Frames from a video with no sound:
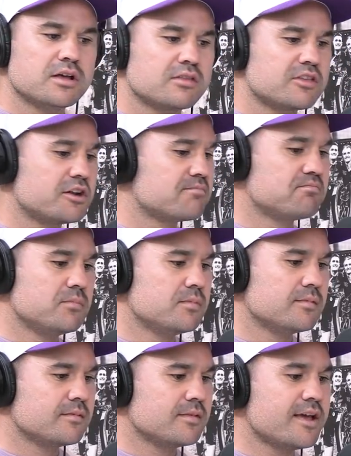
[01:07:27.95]
That
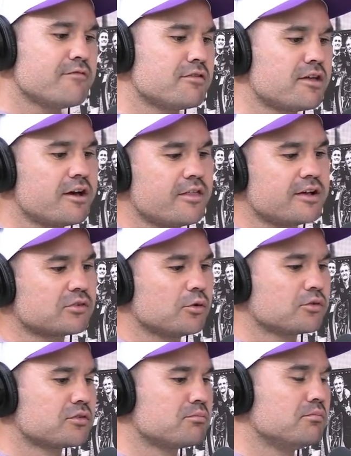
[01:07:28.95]
even though they
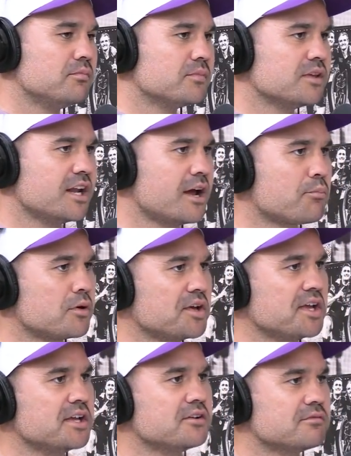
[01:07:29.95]
scored some,
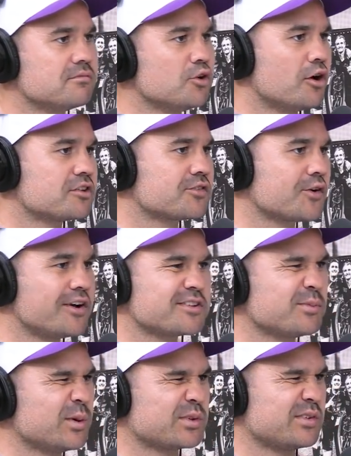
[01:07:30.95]
pretty nice tries,
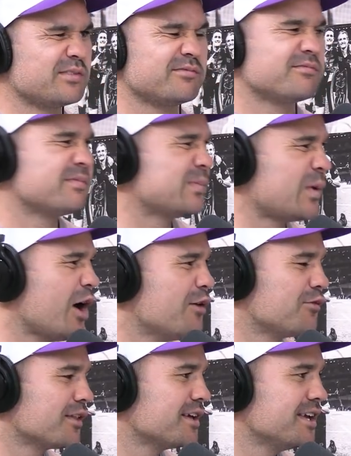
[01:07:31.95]
it wasn't
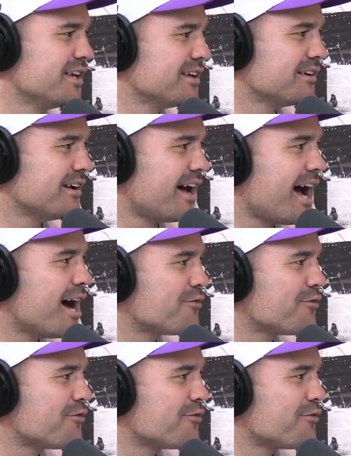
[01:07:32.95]
overly hard